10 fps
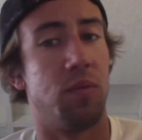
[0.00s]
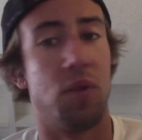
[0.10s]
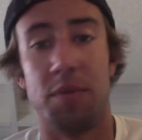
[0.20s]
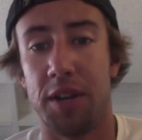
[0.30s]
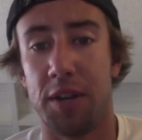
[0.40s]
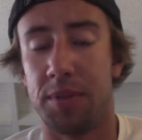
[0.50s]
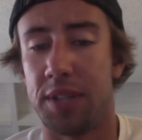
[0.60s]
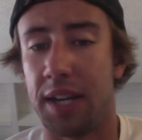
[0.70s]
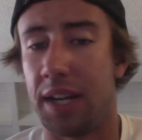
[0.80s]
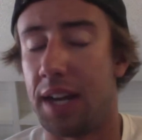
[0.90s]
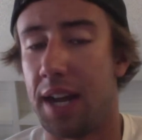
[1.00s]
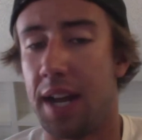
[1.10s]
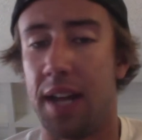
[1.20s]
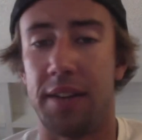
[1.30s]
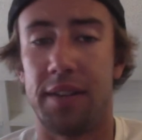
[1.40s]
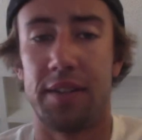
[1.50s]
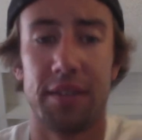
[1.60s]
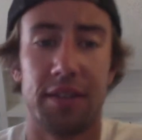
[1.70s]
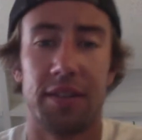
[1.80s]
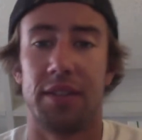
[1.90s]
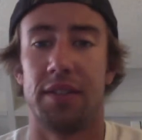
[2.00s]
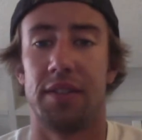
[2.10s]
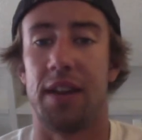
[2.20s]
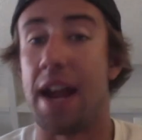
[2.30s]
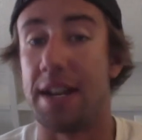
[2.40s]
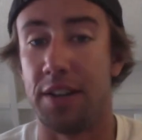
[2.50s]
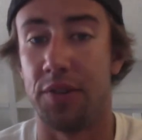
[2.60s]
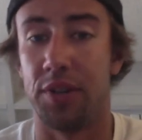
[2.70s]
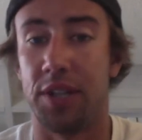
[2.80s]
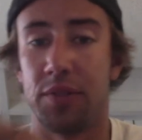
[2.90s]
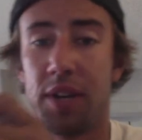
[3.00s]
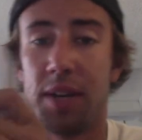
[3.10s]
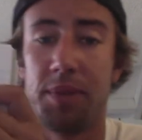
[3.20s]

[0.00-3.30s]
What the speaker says: 1 meter per second at 90 degrees, right?